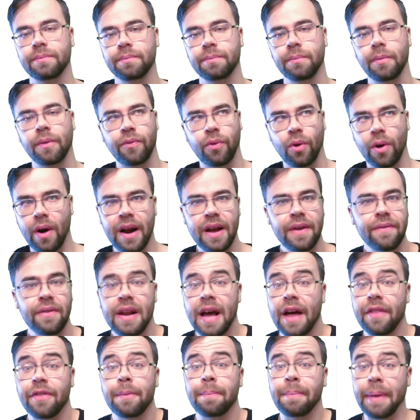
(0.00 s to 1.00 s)
Before I even
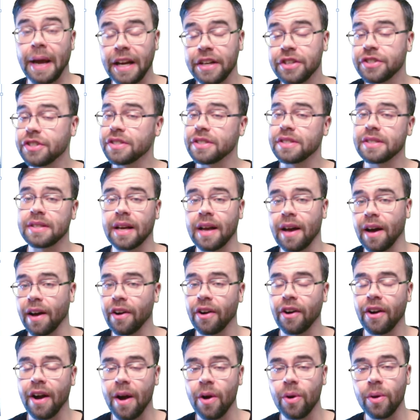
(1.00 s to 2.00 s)
had the patience to cut
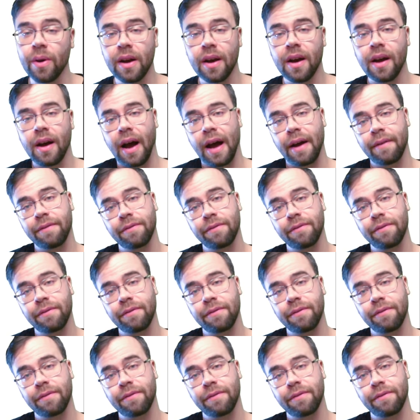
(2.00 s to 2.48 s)
her out, I